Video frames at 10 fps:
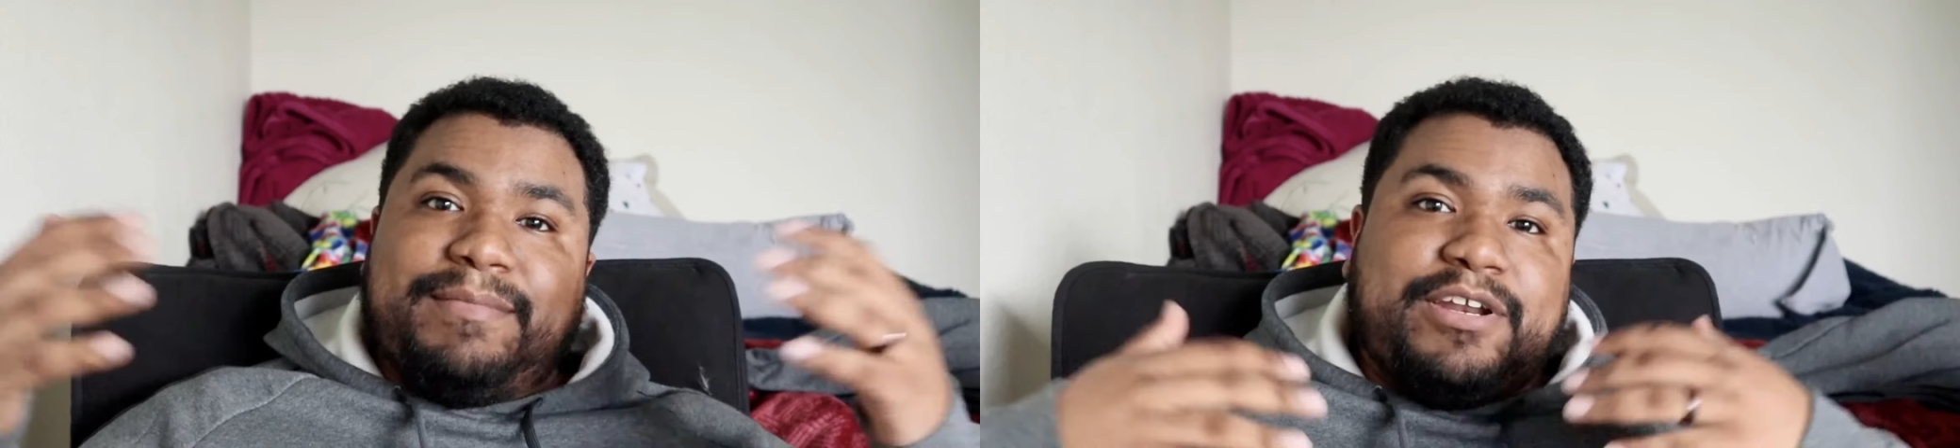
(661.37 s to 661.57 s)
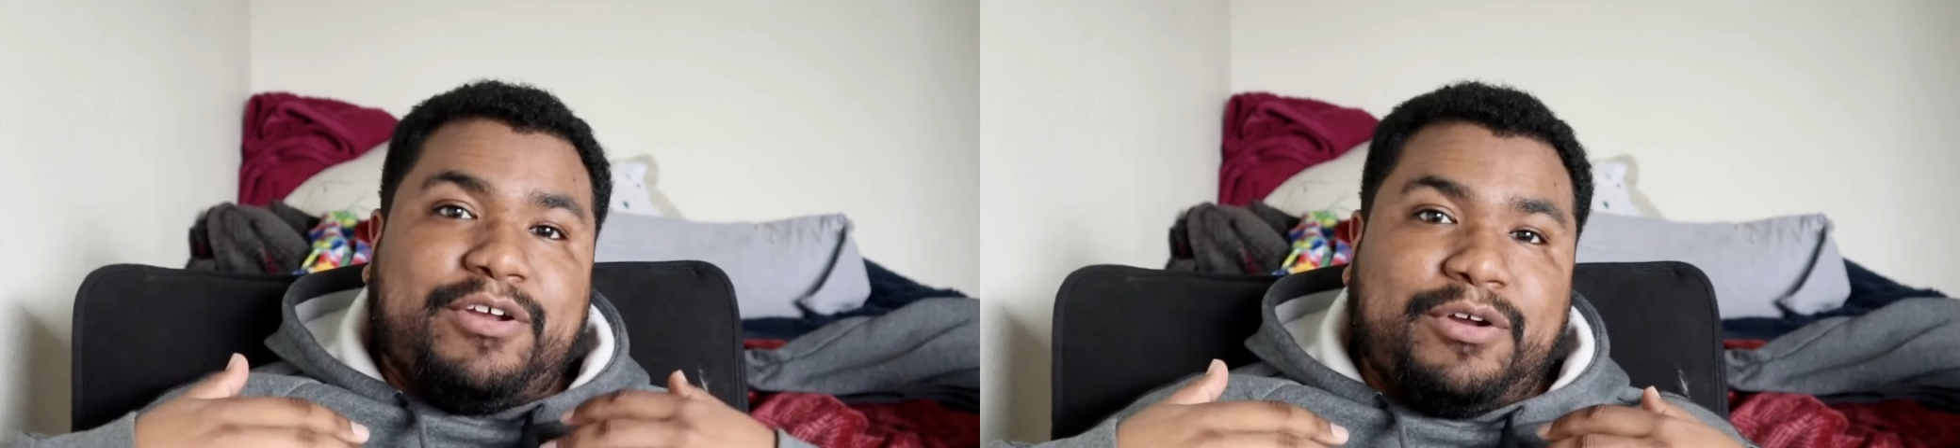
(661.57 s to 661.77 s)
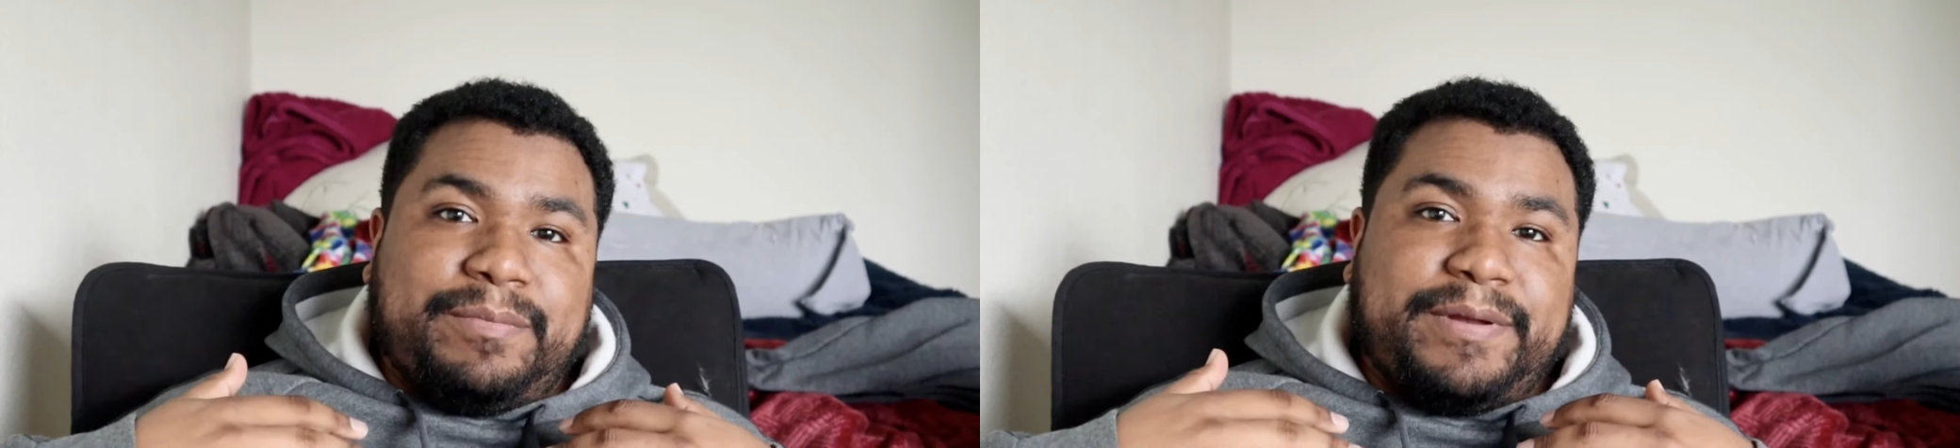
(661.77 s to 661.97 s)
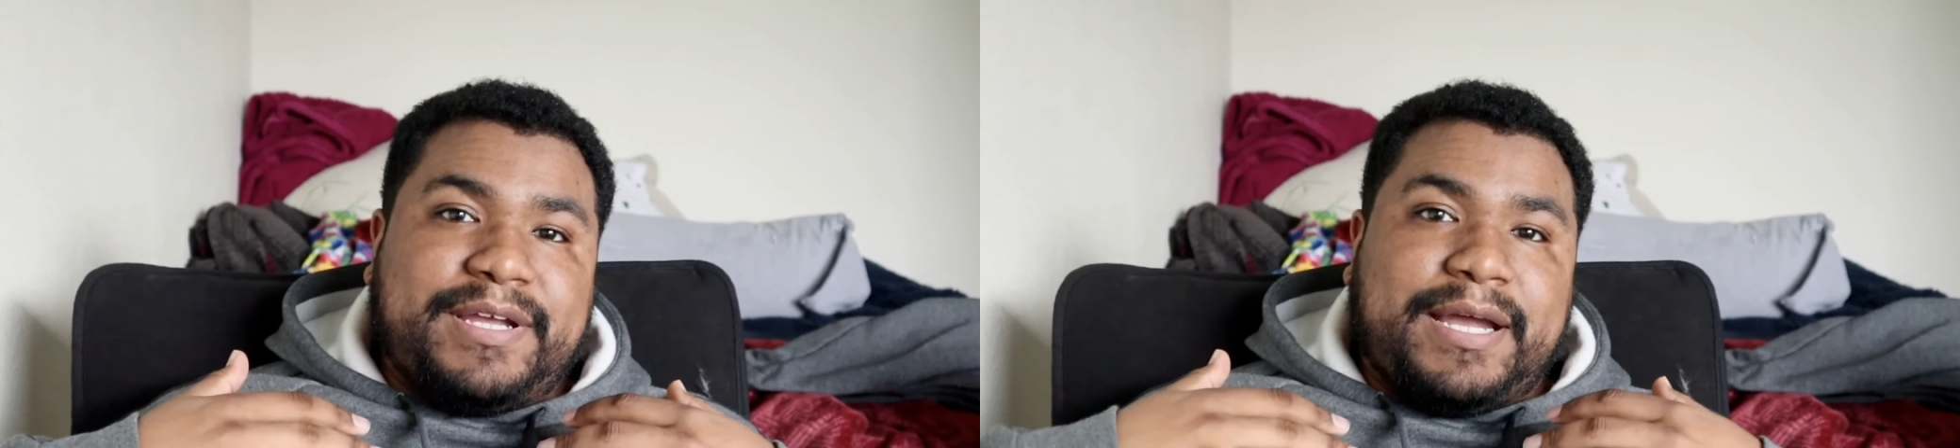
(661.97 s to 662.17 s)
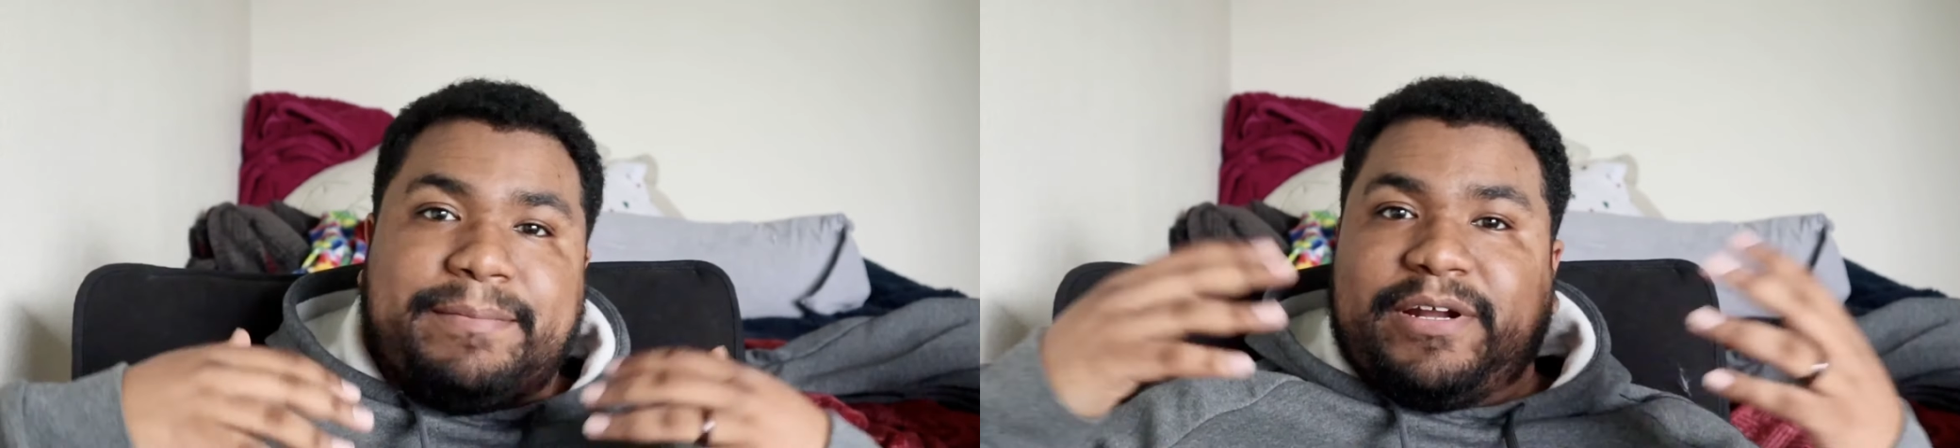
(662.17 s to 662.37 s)
a noob.
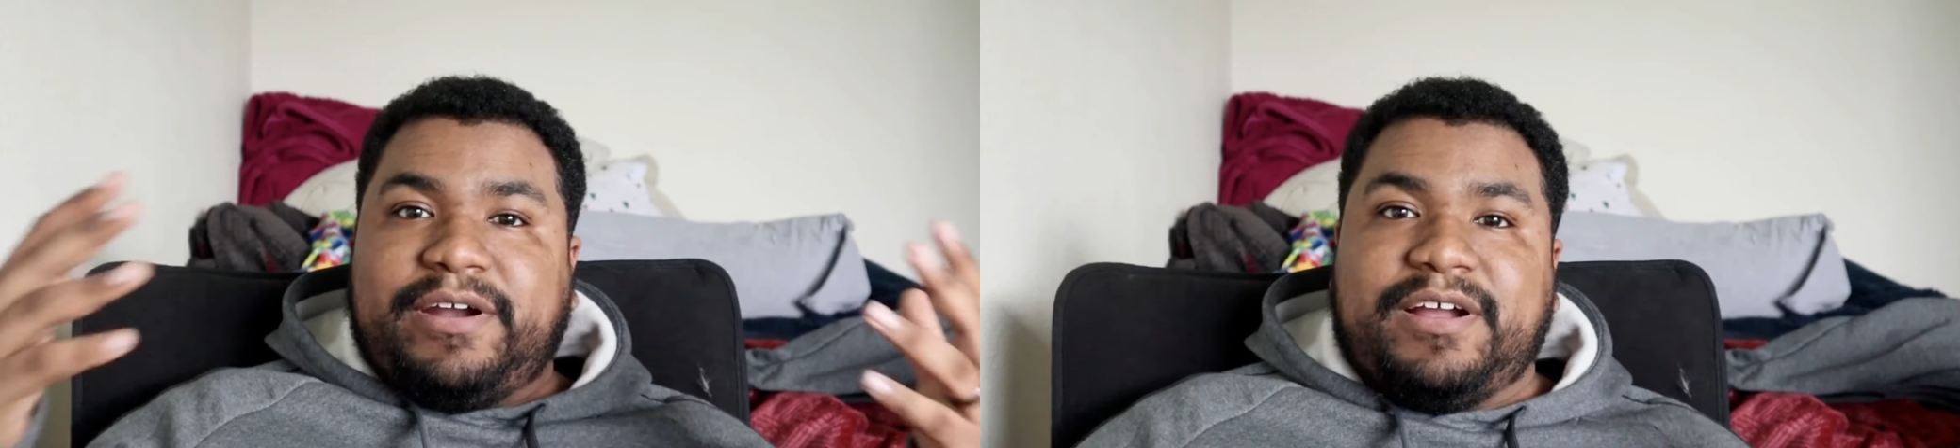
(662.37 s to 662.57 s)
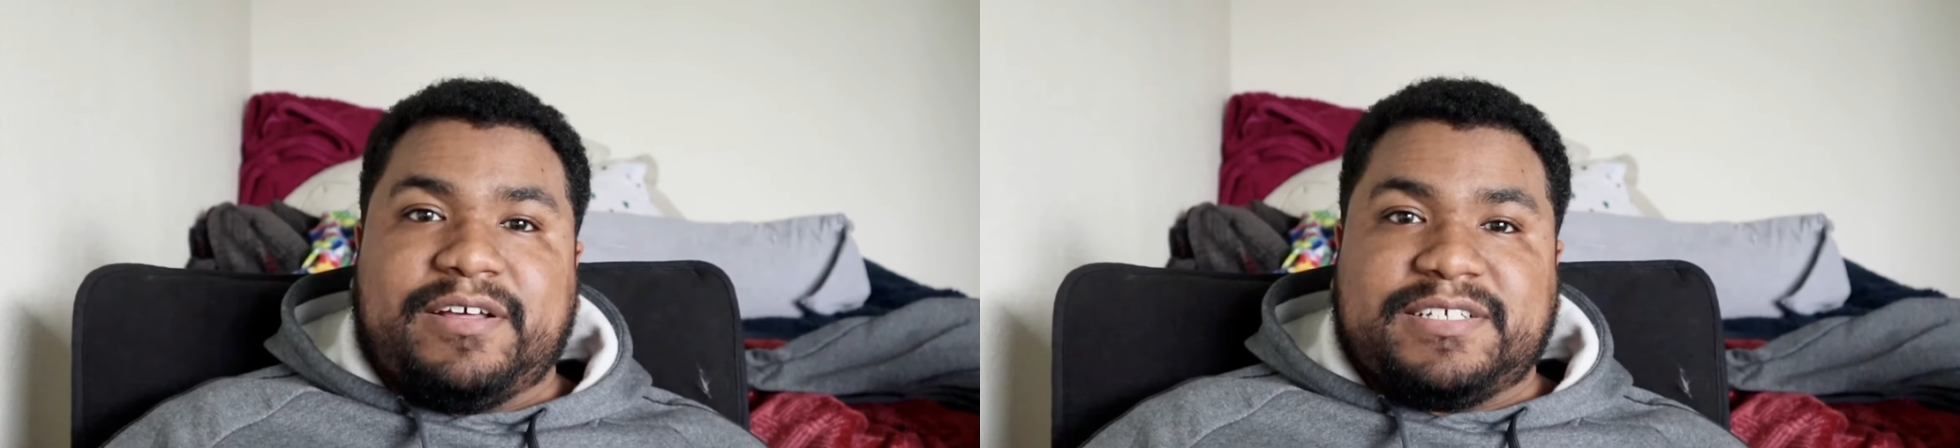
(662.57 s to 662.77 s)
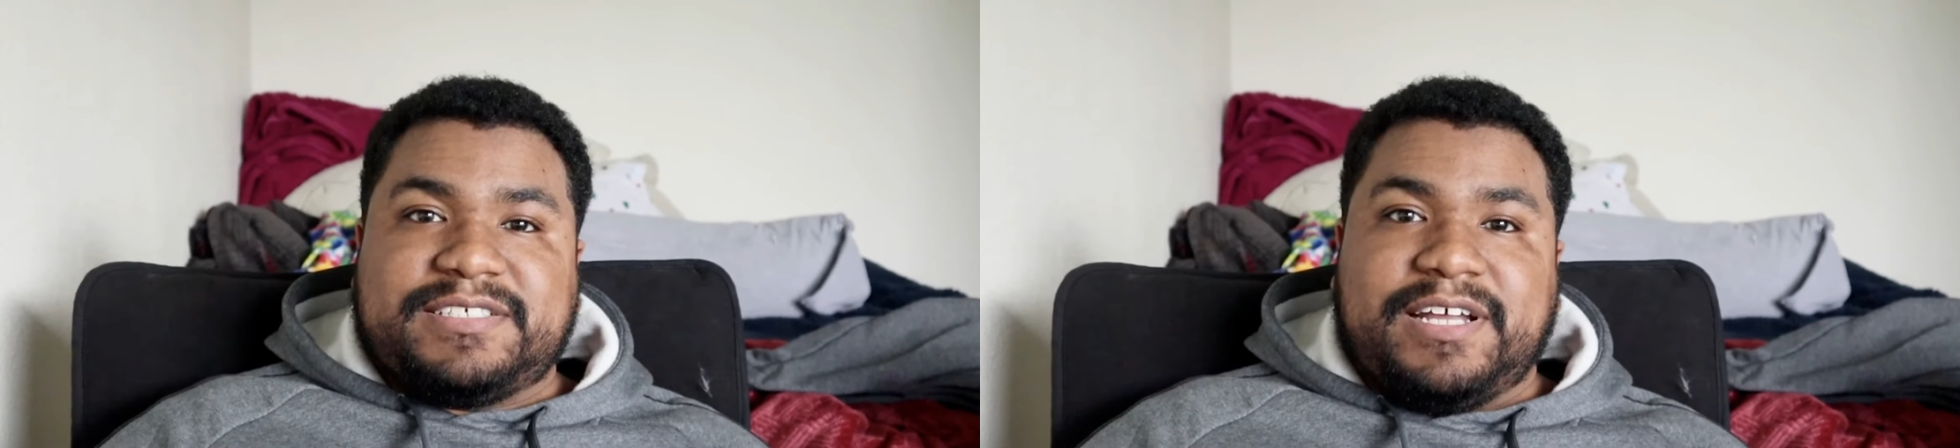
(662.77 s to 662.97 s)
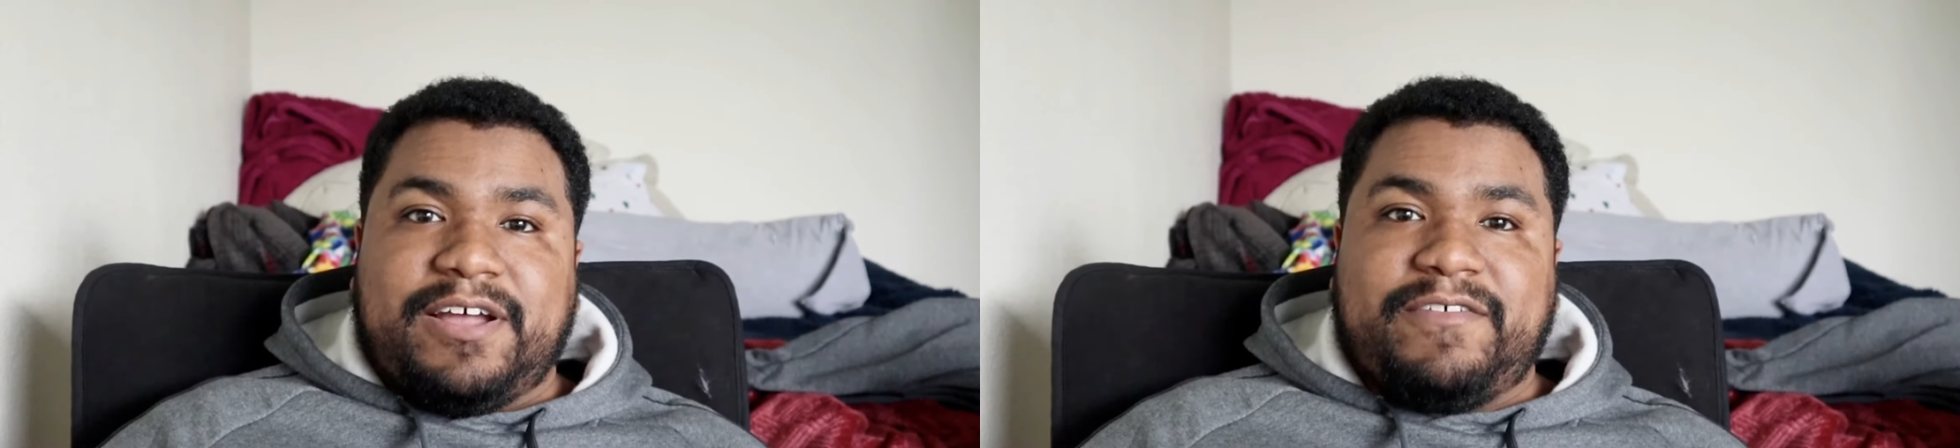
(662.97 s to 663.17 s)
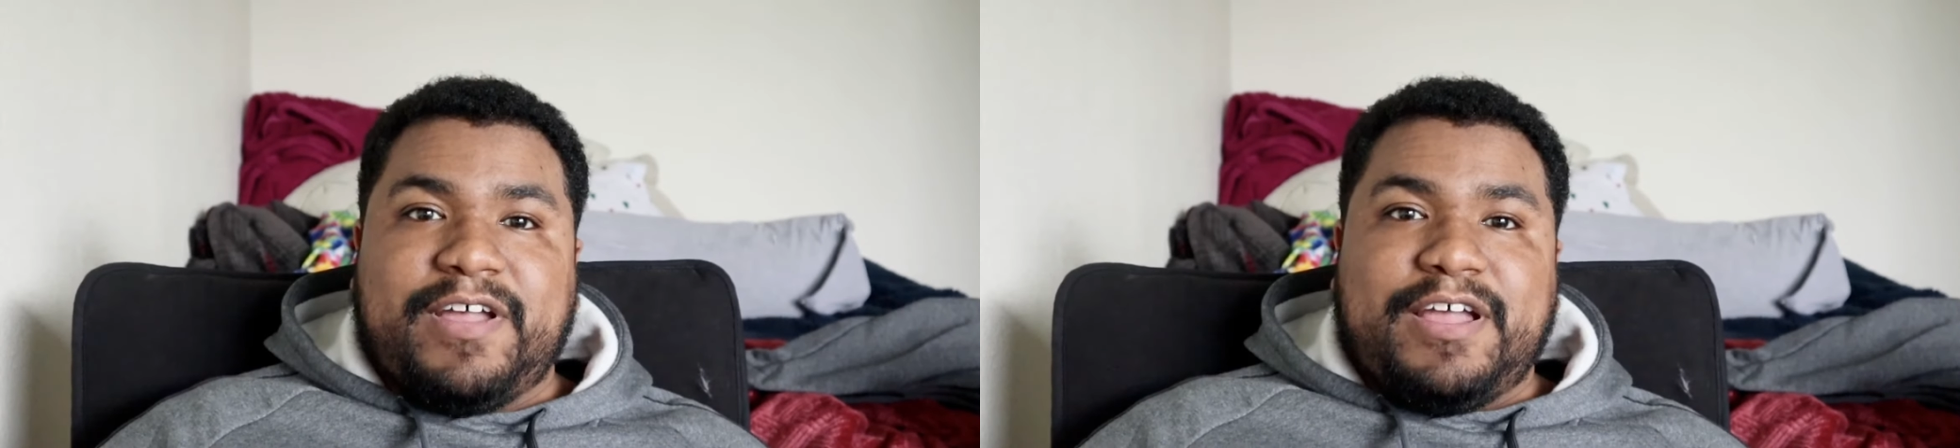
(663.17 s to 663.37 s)
I'm learning all this
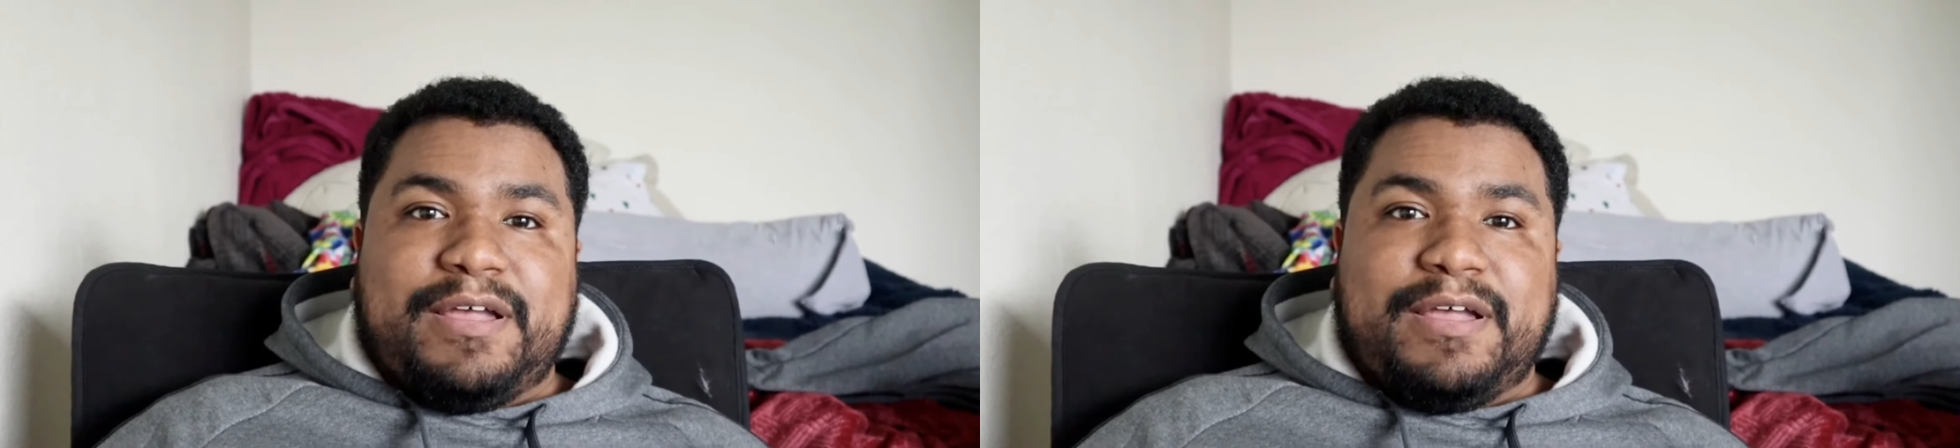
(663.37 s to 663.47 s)
stuff.